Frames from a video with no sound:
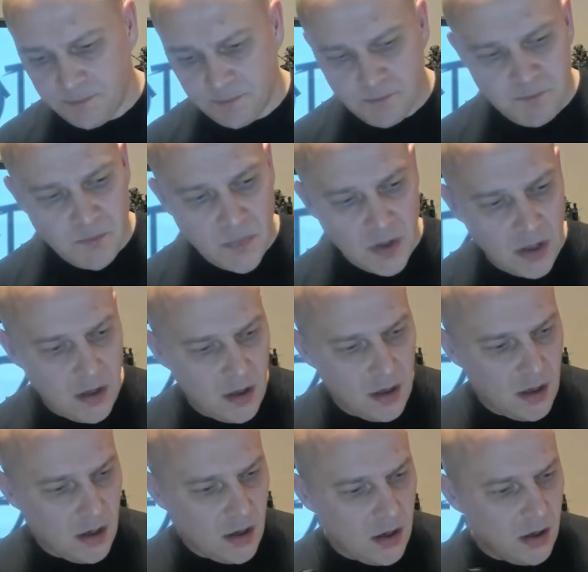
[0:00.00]

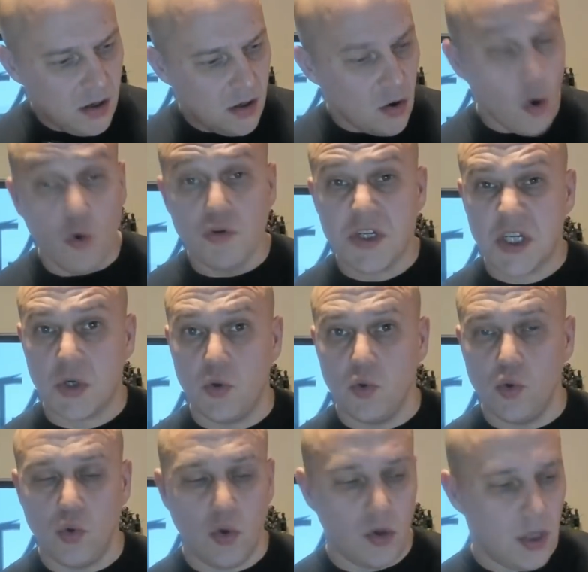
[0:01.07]
uh, old
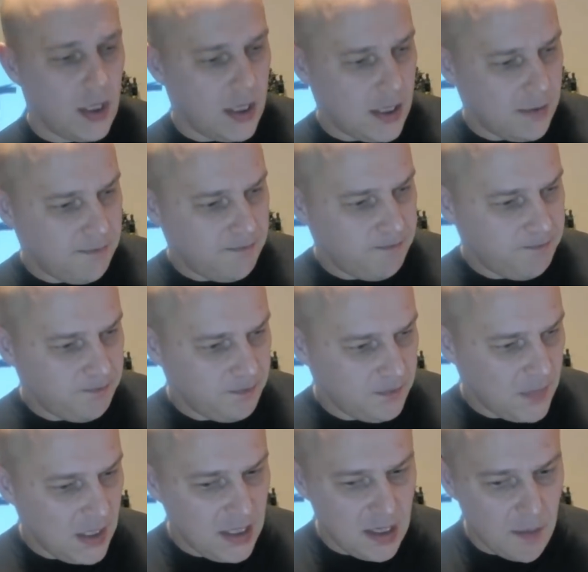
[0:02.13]
school uh,
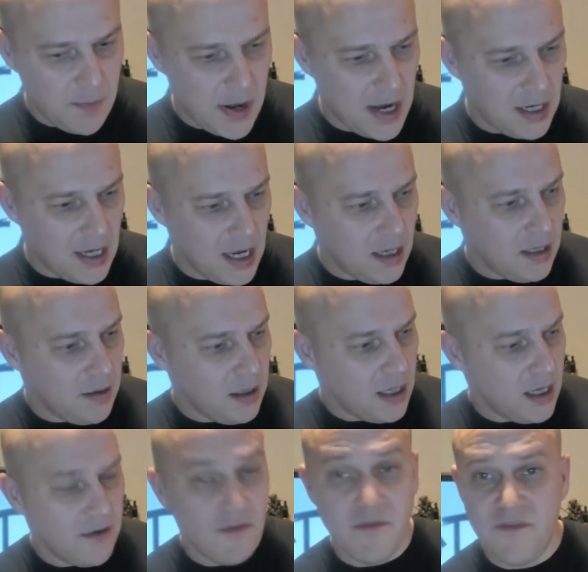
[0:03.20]
India Pale Ale
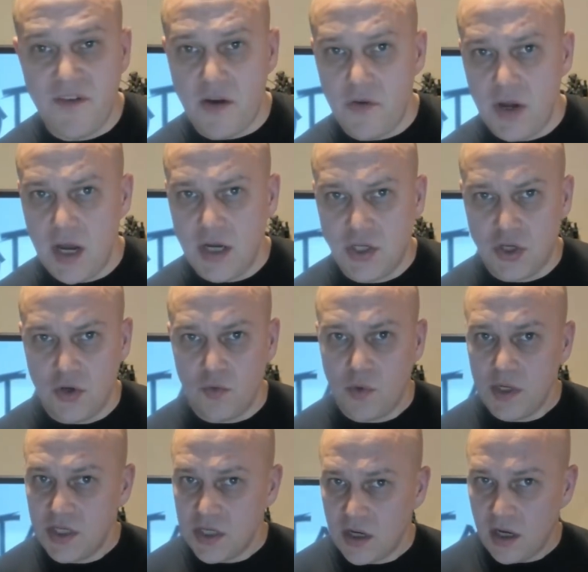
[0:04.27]
variation
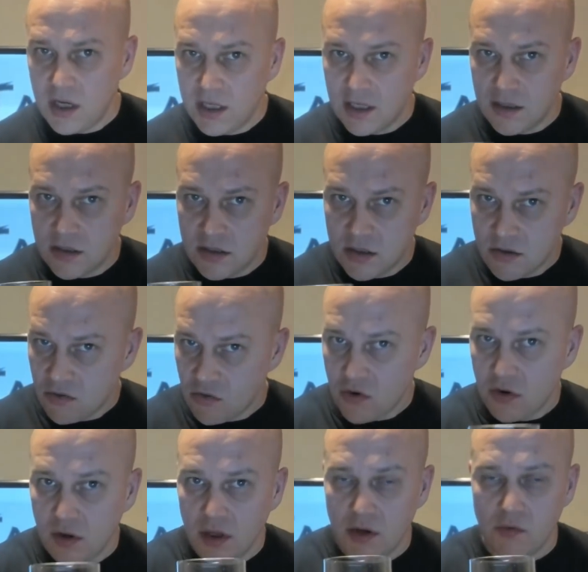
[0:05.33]
which I can
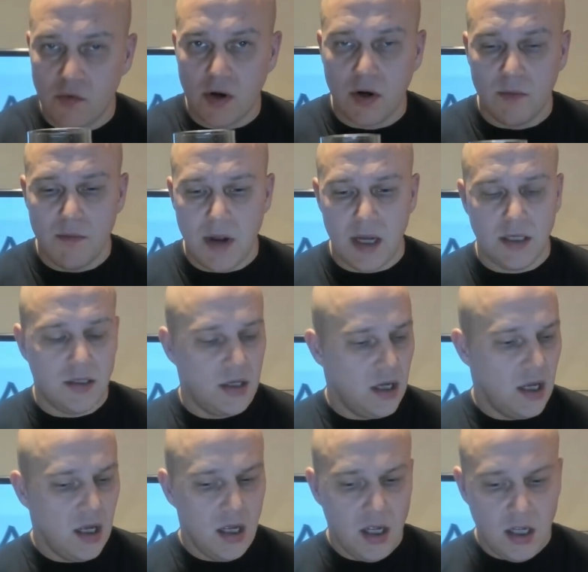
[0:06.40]
strongly recommend
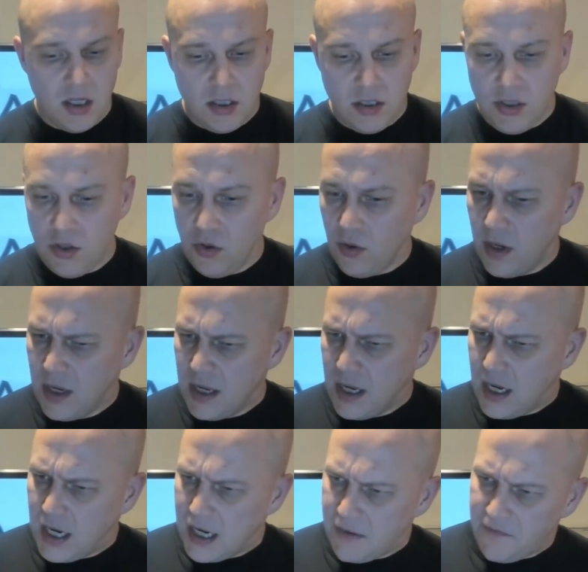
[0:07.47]
you
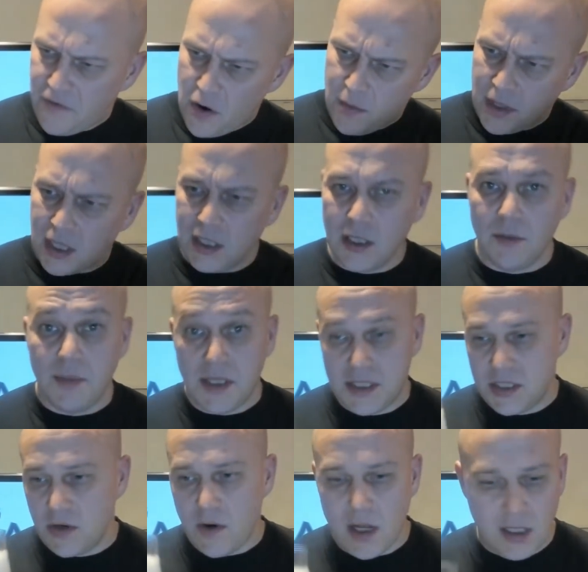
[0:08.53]
uh, foaming a little bit
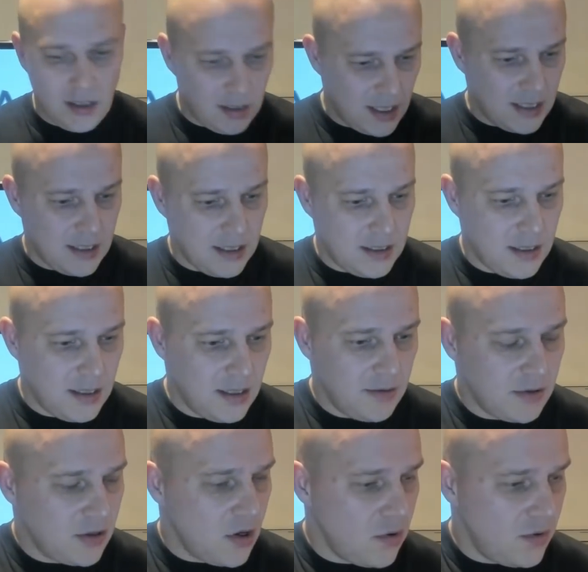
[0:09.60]
so I'll let it
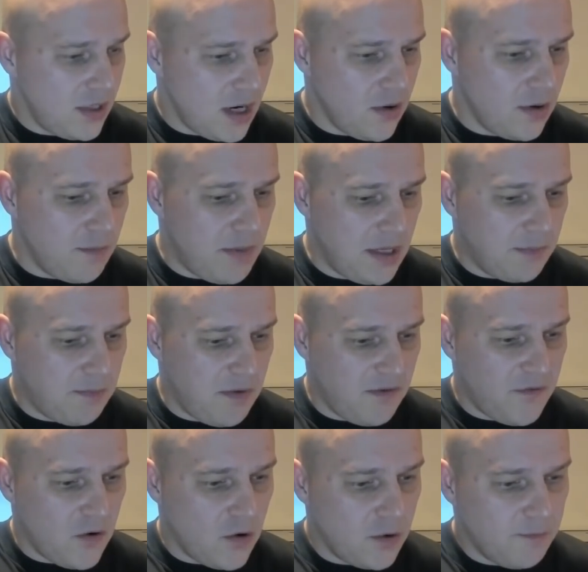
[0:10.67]
go down a bit
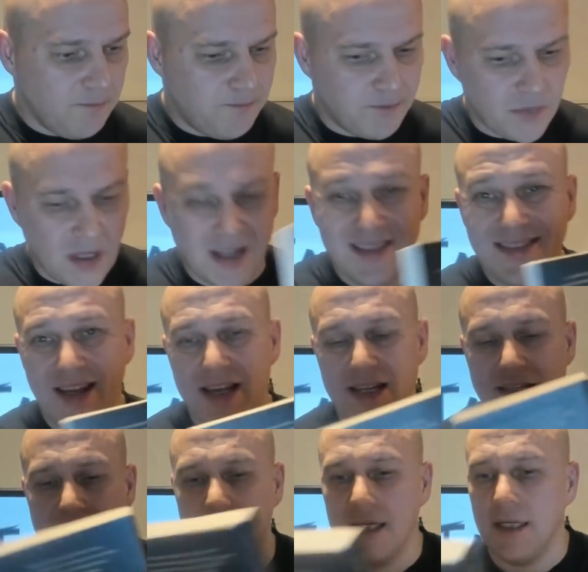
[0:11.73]
before
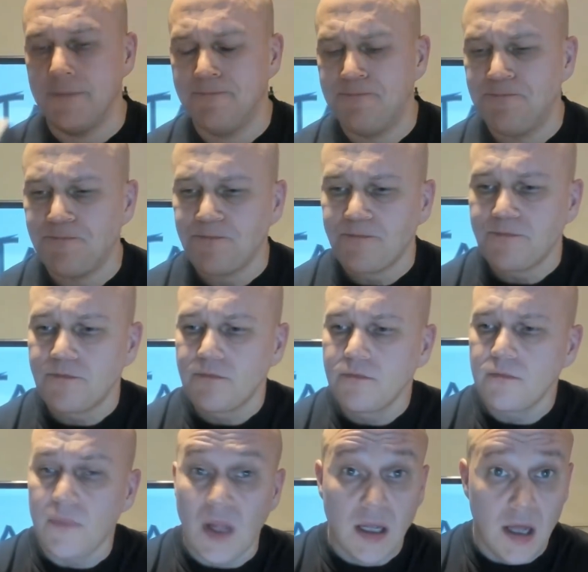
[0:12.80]
tasting it
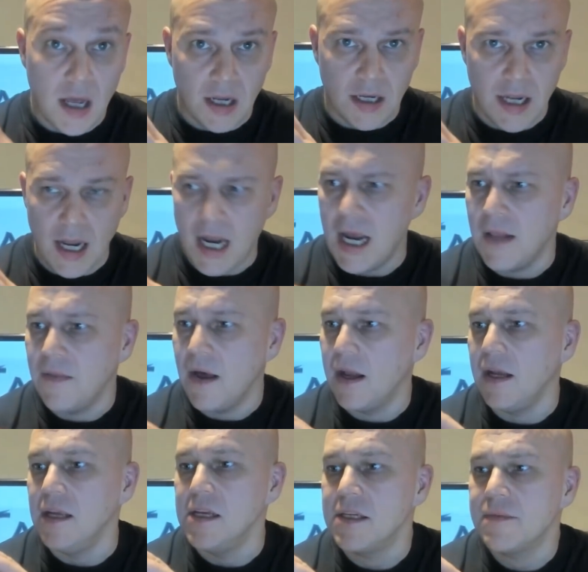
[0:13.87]
again that
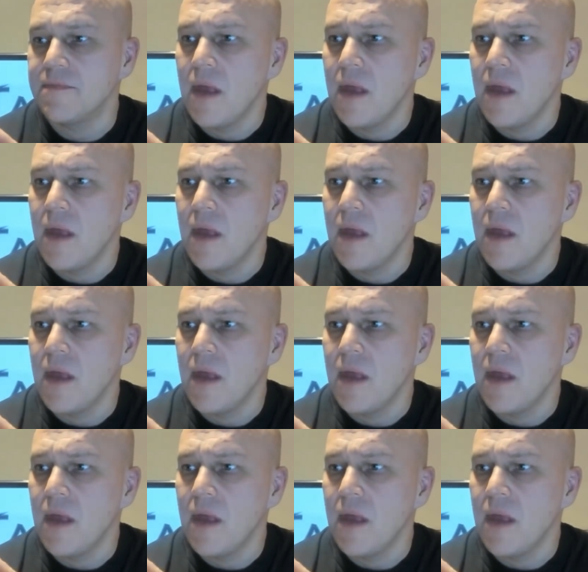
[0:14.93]
is